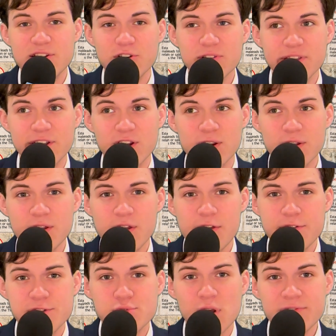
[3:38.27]
earlier,
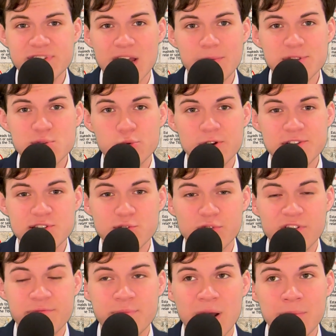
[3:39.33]
the 12 tables were a sort
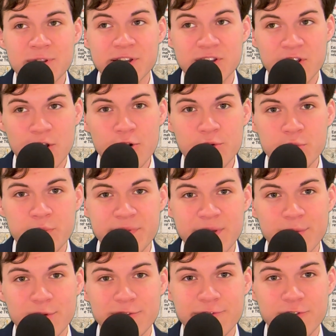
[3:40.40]
of public code when they
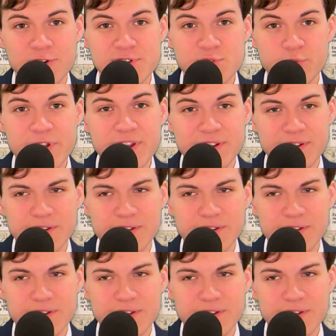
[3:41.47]
were first written. The